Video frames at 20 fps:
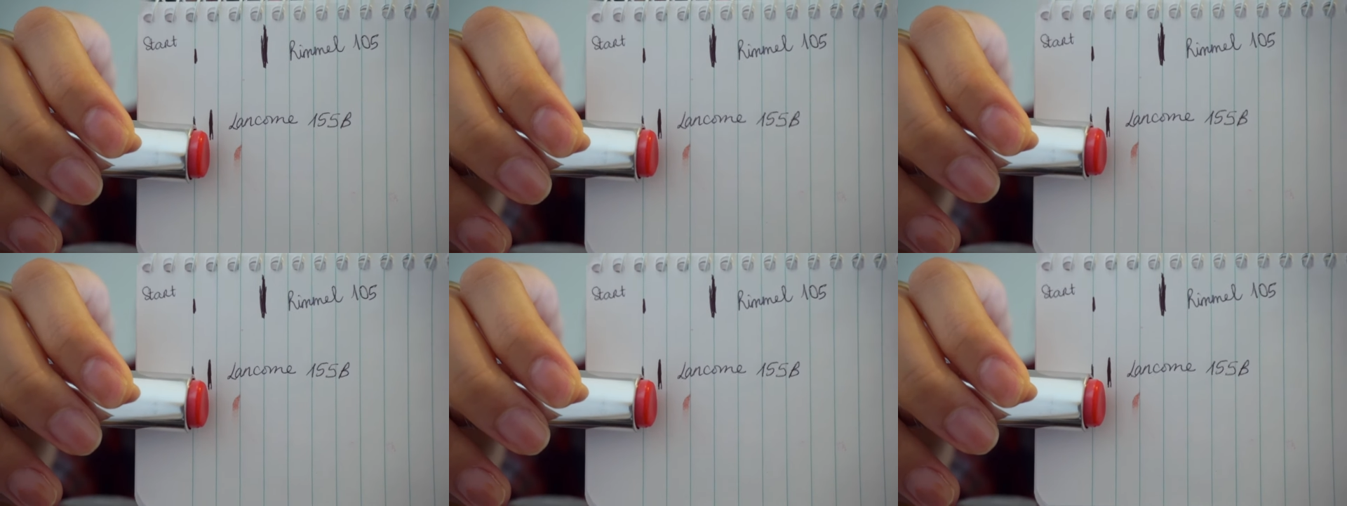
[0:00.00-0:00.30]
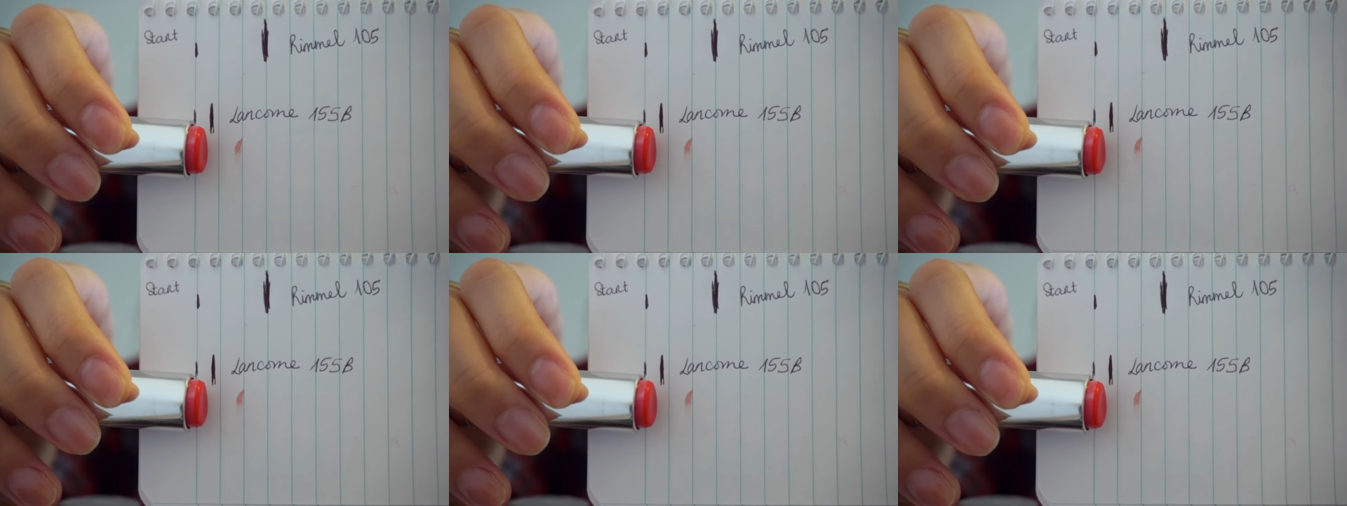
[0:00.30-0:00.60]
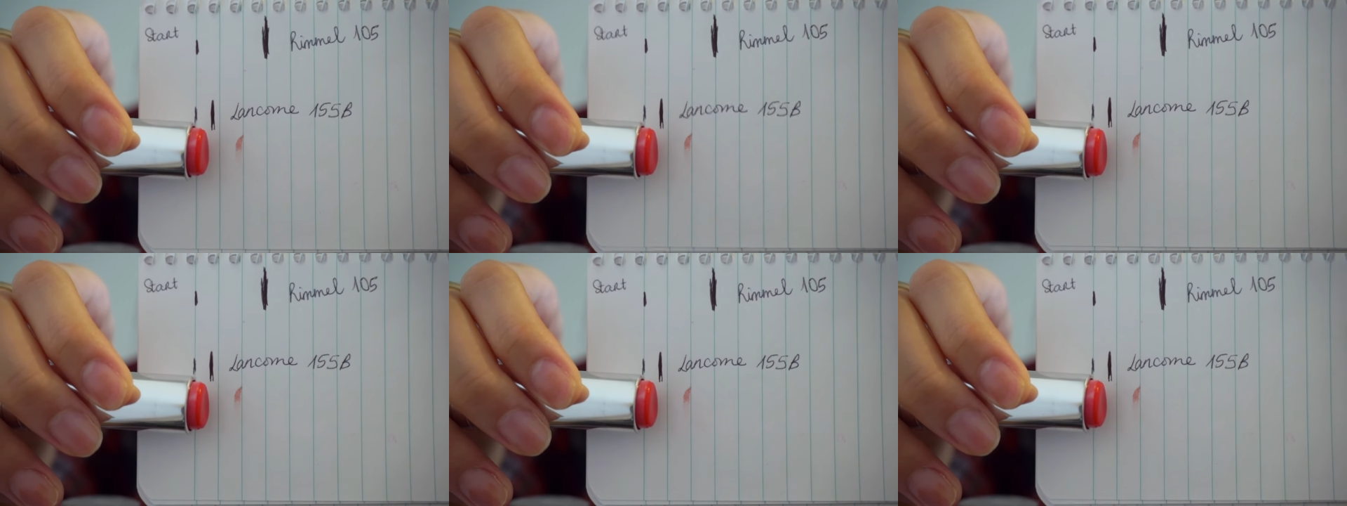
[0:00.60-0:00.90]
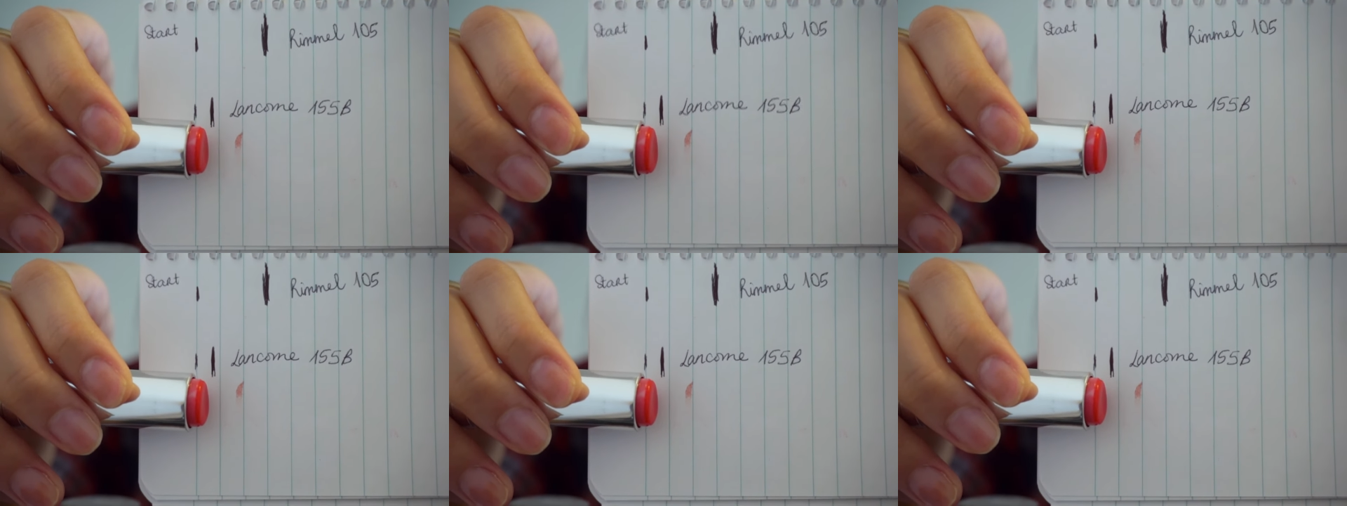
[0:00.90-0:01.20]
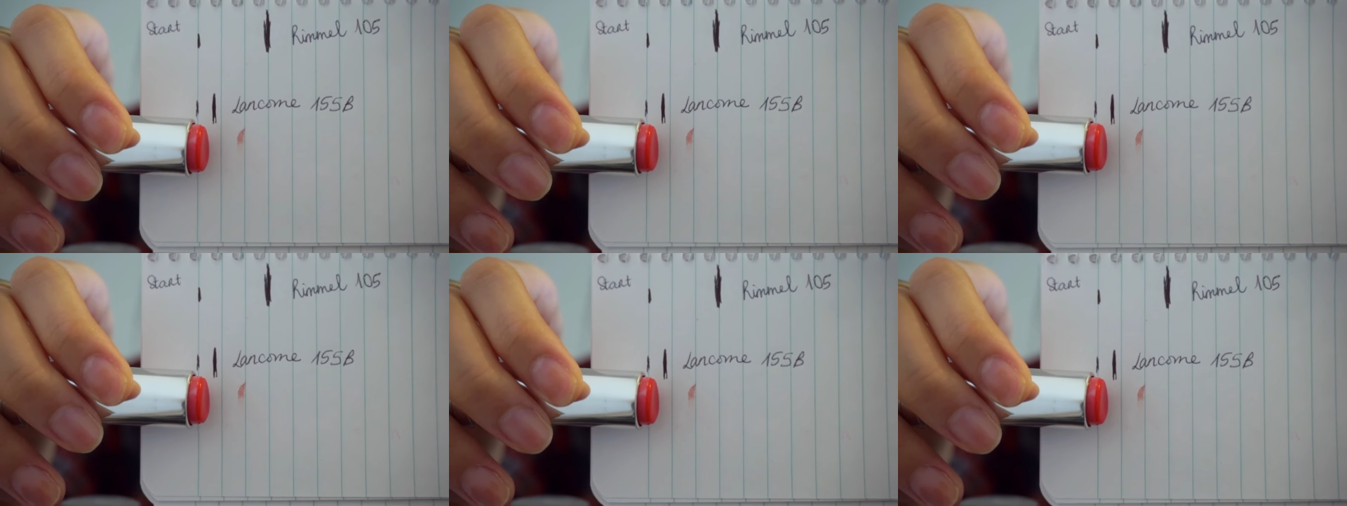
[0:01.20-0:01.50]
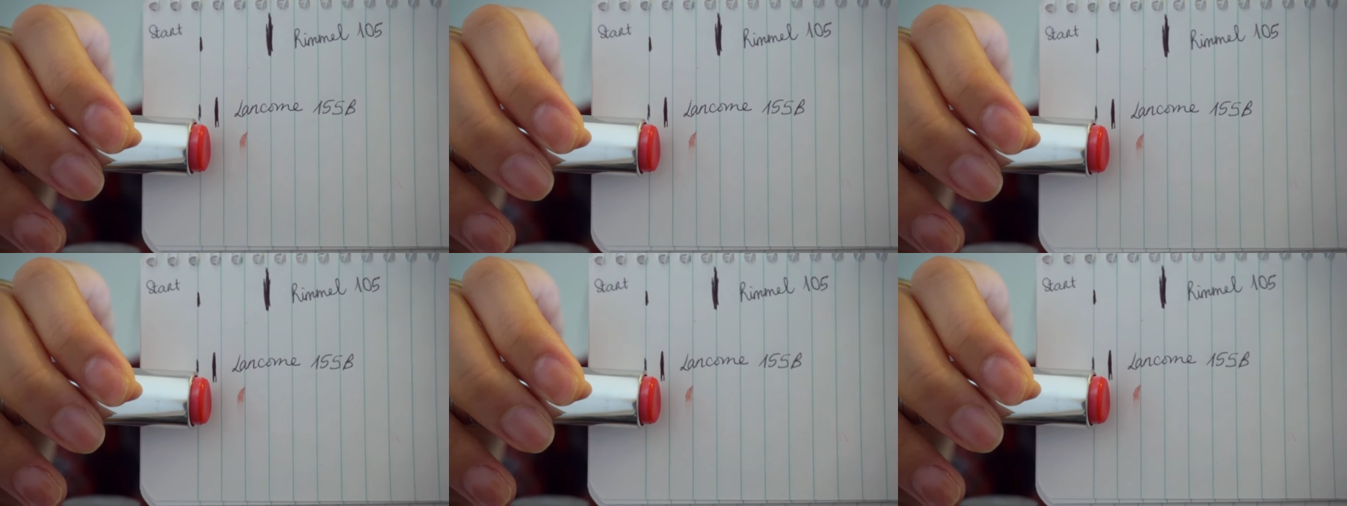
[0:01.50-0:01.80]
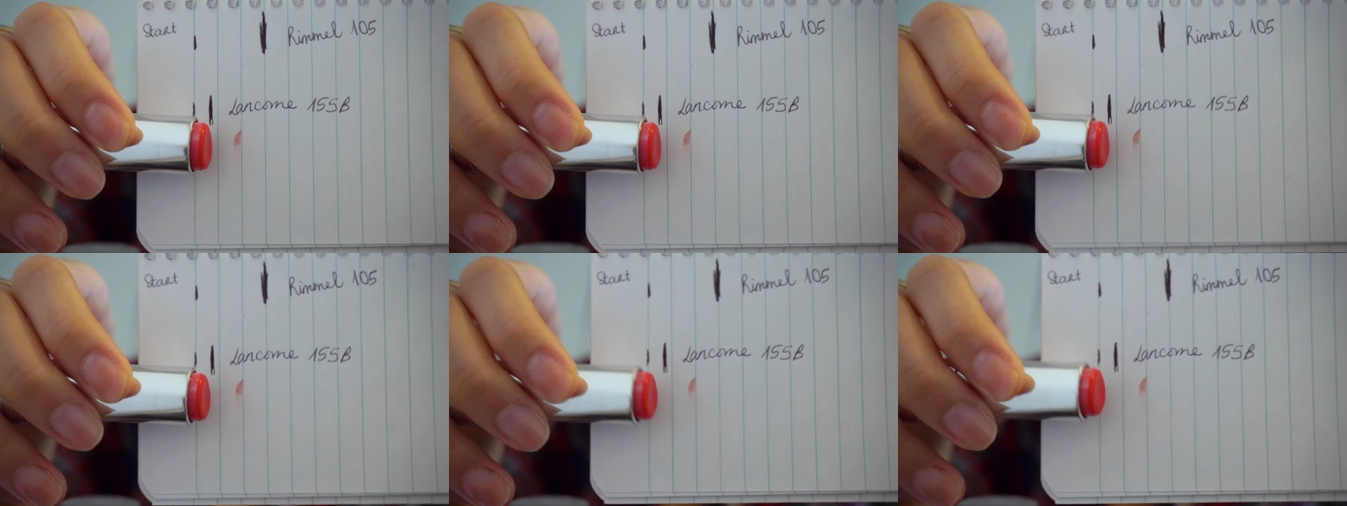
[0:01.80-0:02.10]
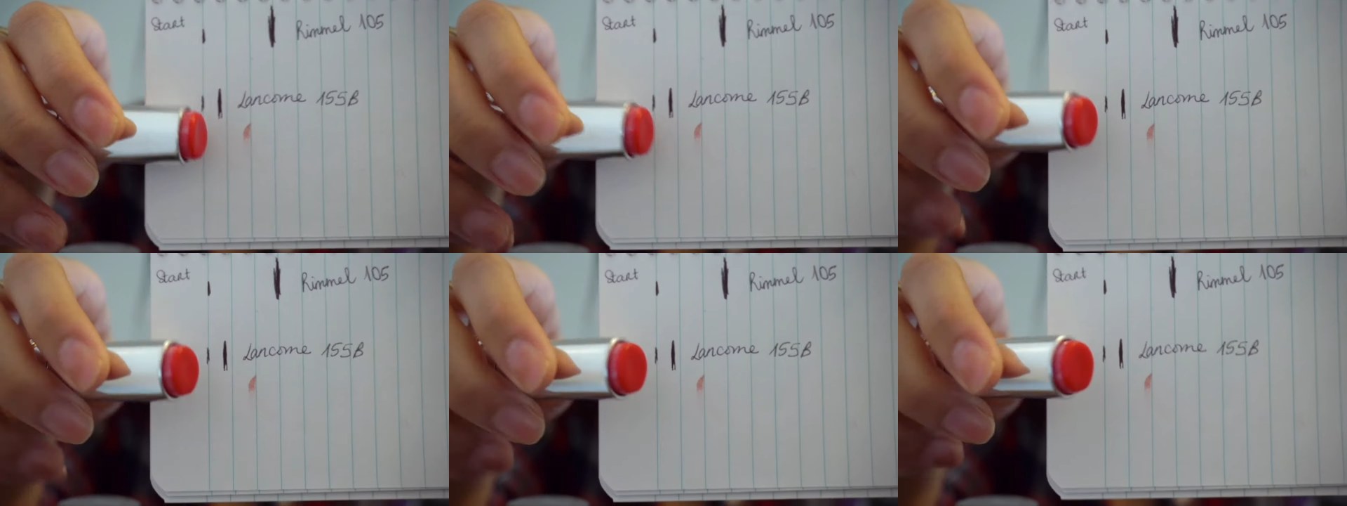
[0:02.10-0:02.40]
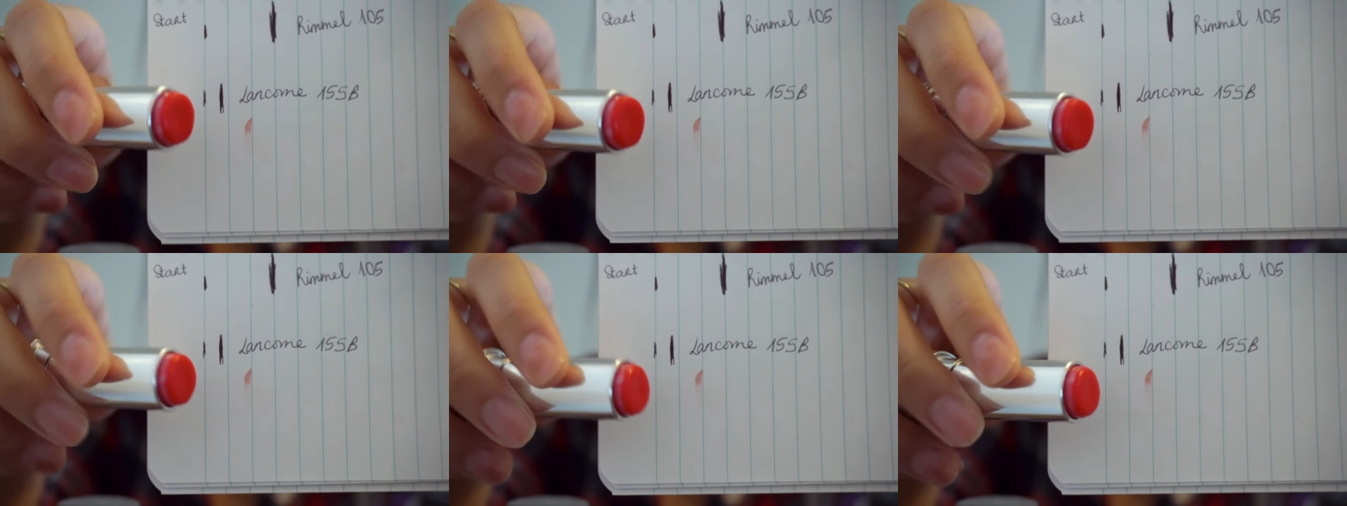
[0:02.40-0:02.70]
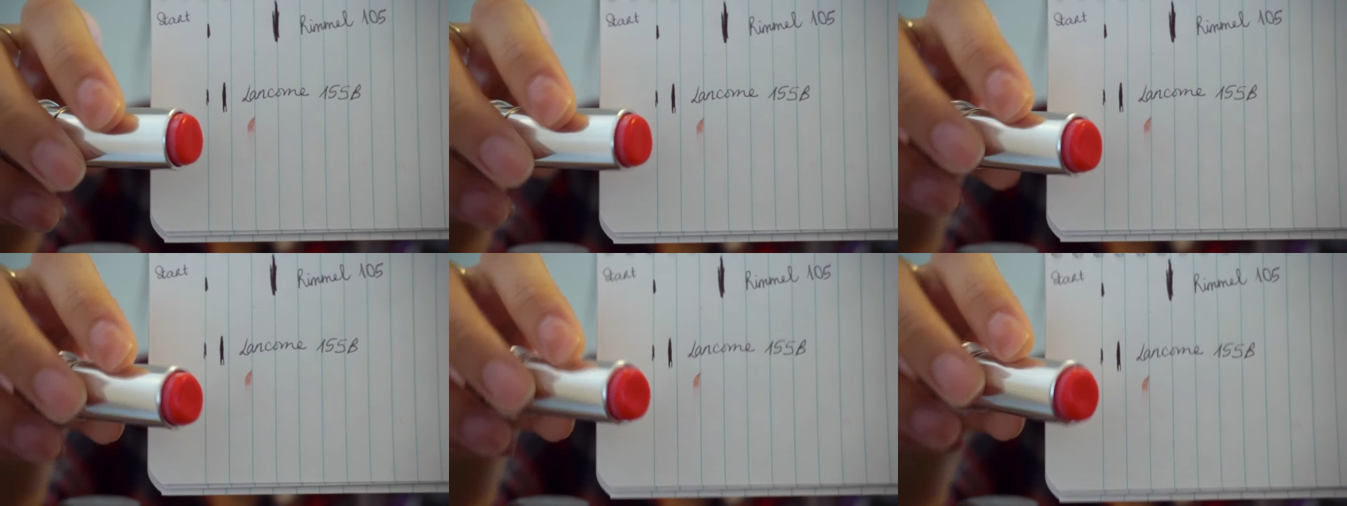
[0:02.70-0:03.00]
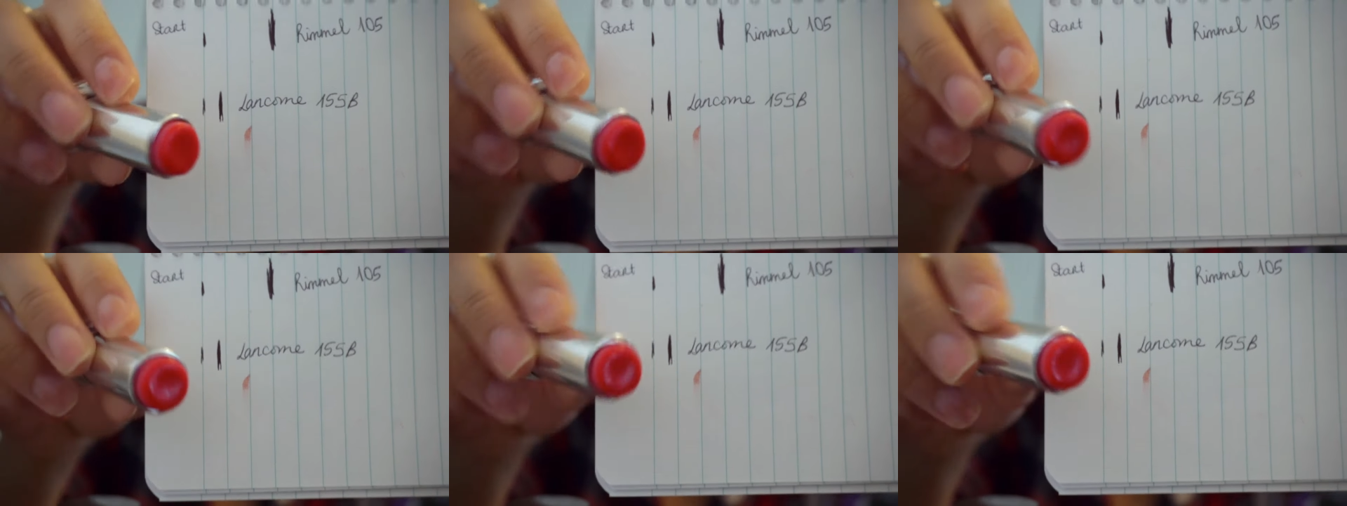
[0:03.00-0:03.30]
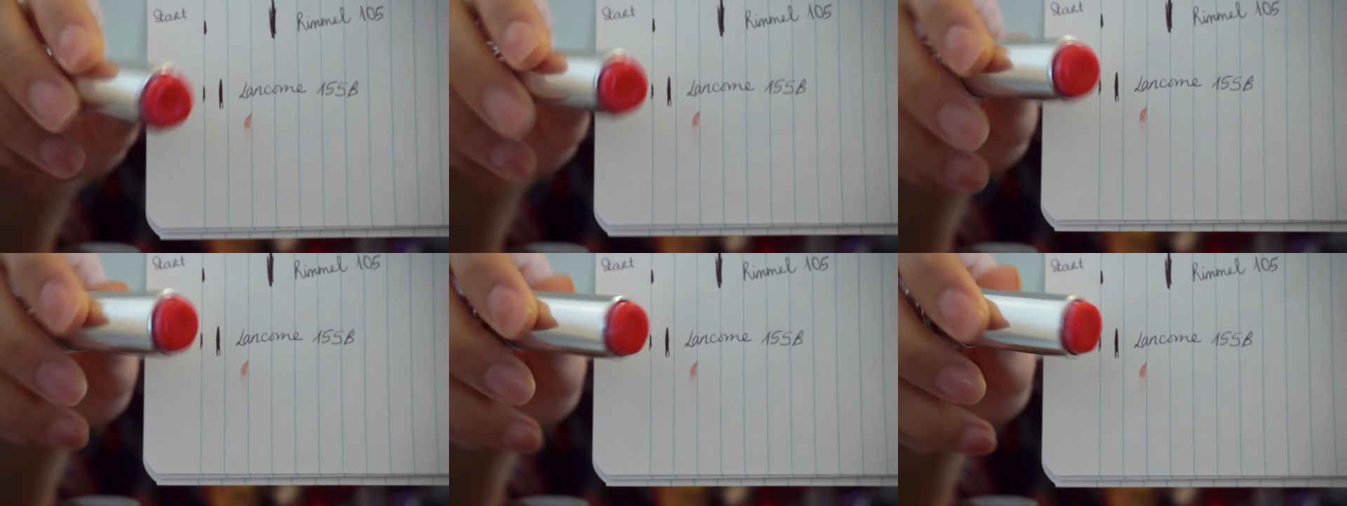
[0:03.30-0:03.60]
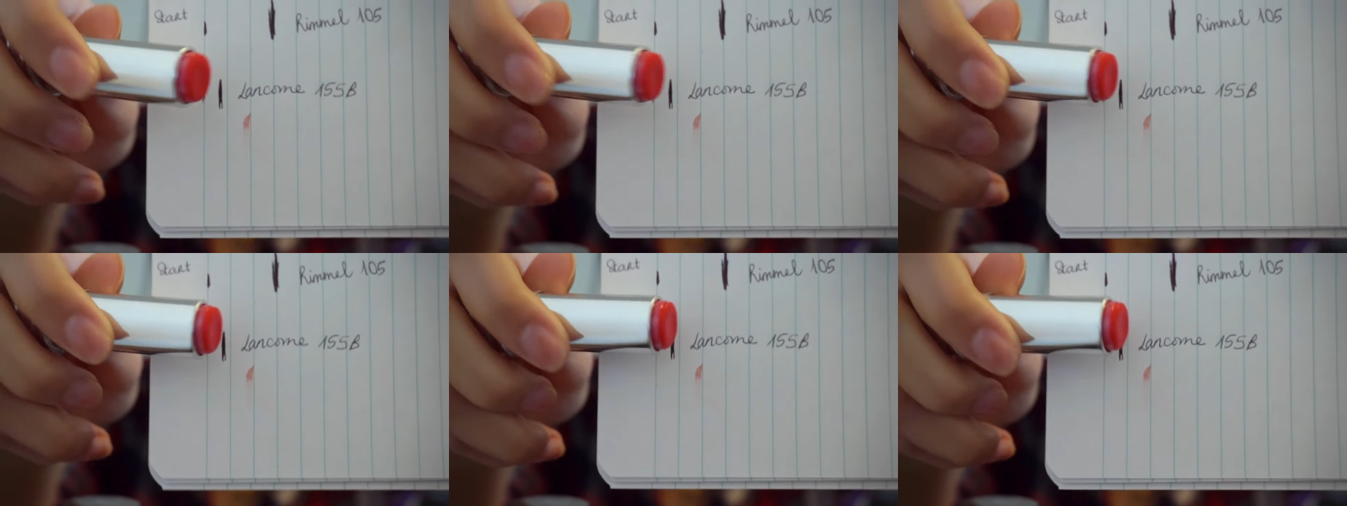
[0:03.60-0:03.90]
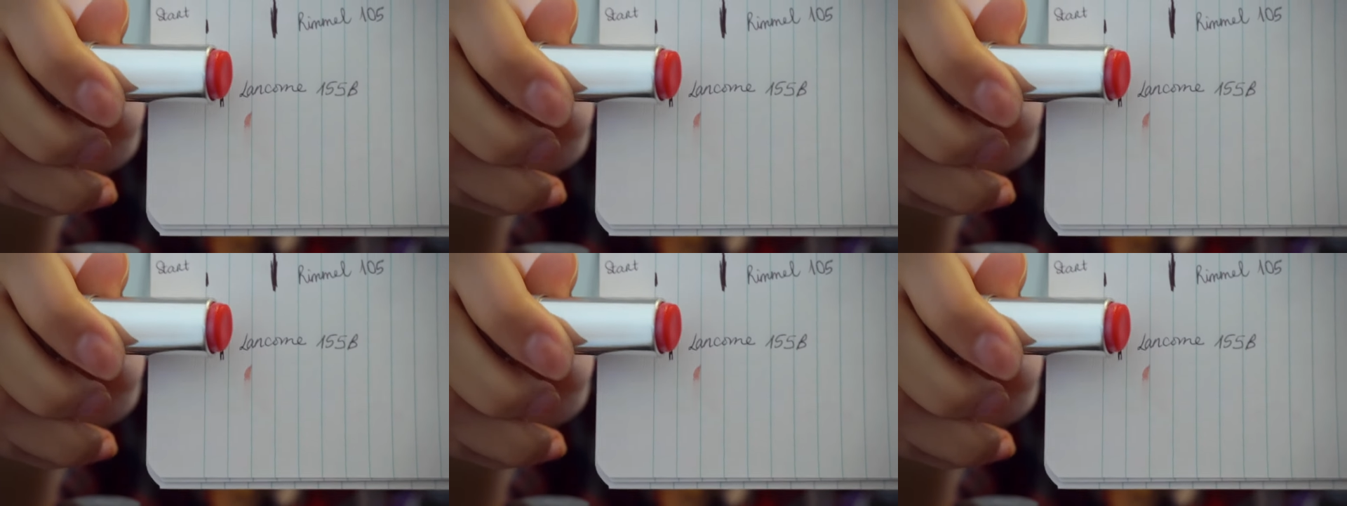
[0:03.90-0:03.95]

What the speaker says: No face is visible, so there are no lips to read.